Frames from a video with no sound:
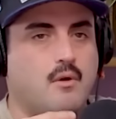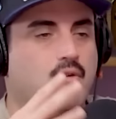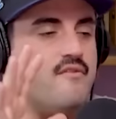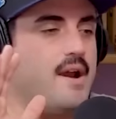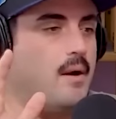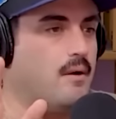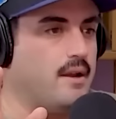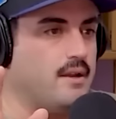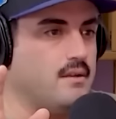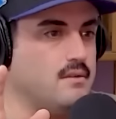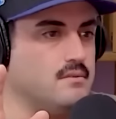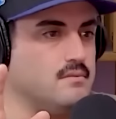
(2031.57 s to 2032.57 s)

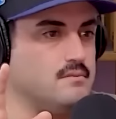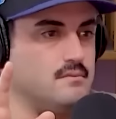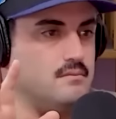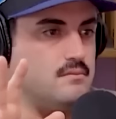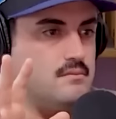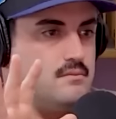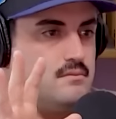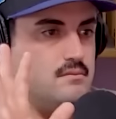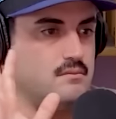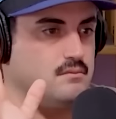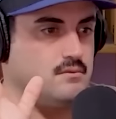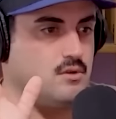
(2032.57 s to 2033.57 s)
very
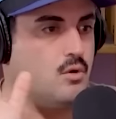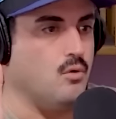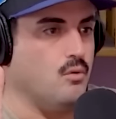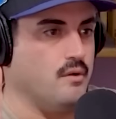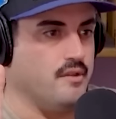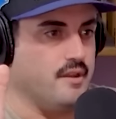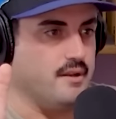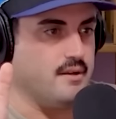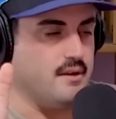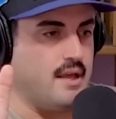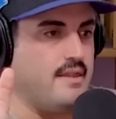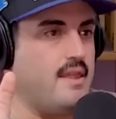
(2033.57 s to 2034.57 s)
cool with it.
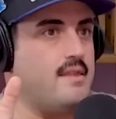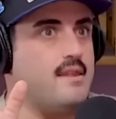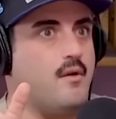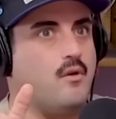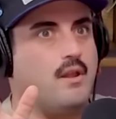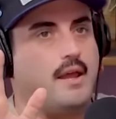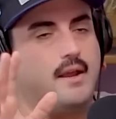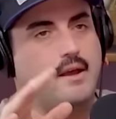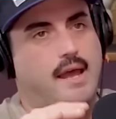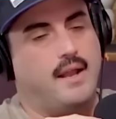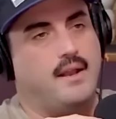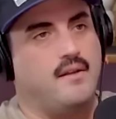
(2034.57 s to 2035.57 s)
Right. And then they were like,
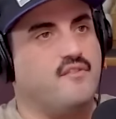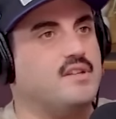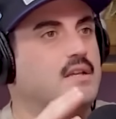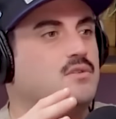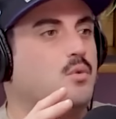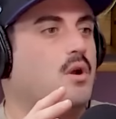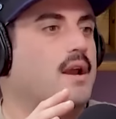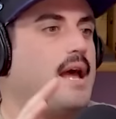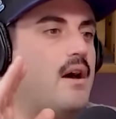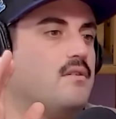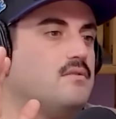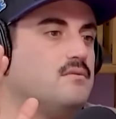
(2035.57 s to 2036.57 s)
yeah, and if it doesn't work
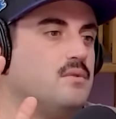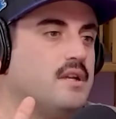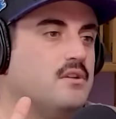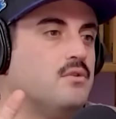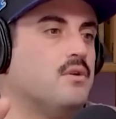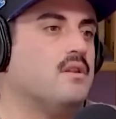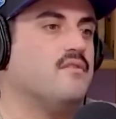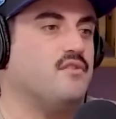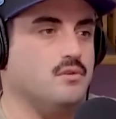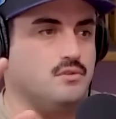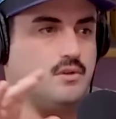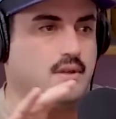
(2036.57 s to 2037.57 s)
out, we can do it in the
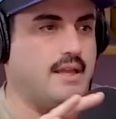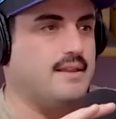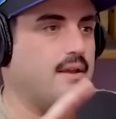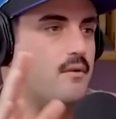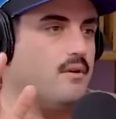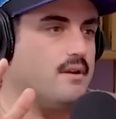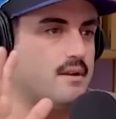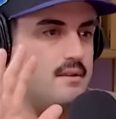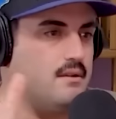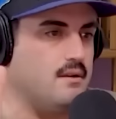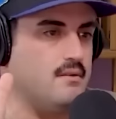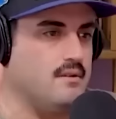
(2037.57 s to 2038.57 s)
future. Like they were,
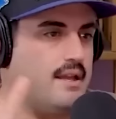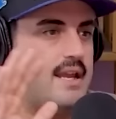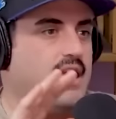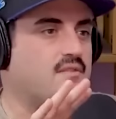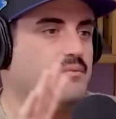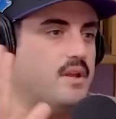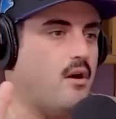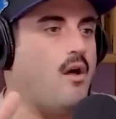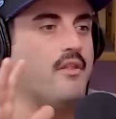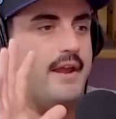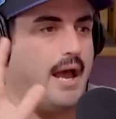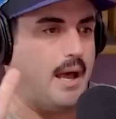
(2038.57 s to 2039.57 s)
you know, they gave me all
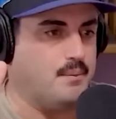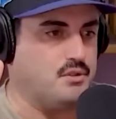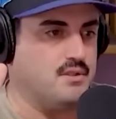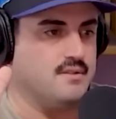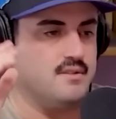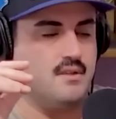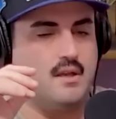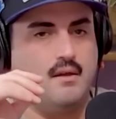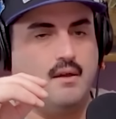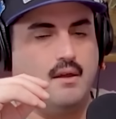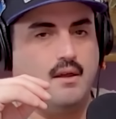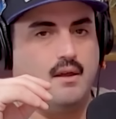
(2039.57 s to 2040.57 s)
the options. Okay.
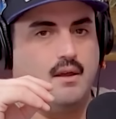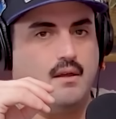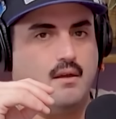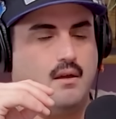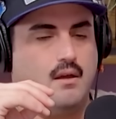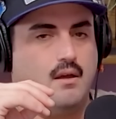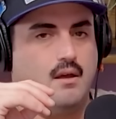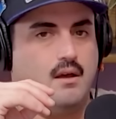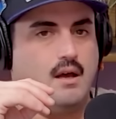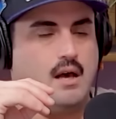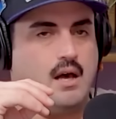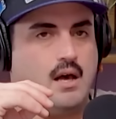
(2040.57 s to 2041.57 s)

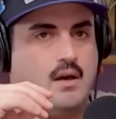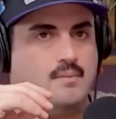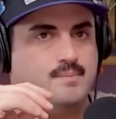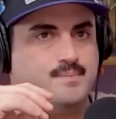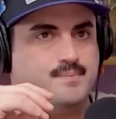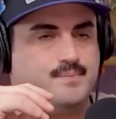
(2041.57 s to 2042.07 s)
Um,